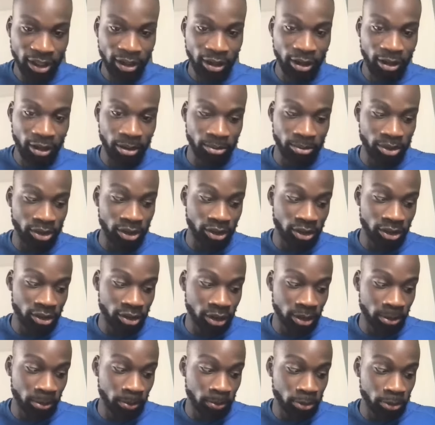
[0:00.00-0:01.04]
Um, she's
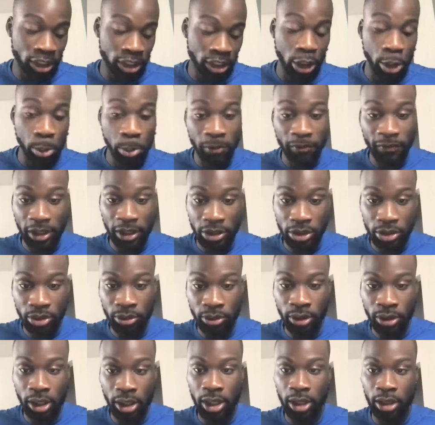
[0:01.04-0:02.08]
the cello
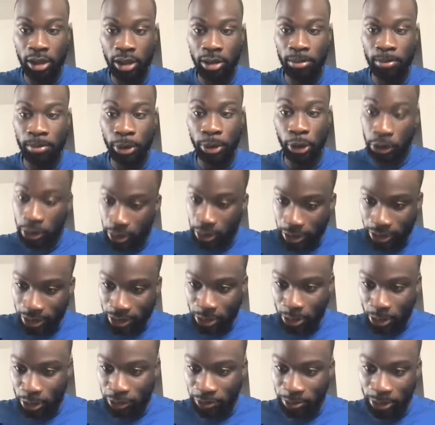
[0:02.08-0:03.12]
professor at um, Berkeley
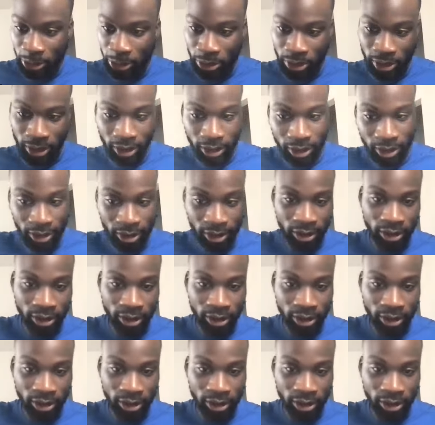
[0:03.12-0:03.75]
School of Music.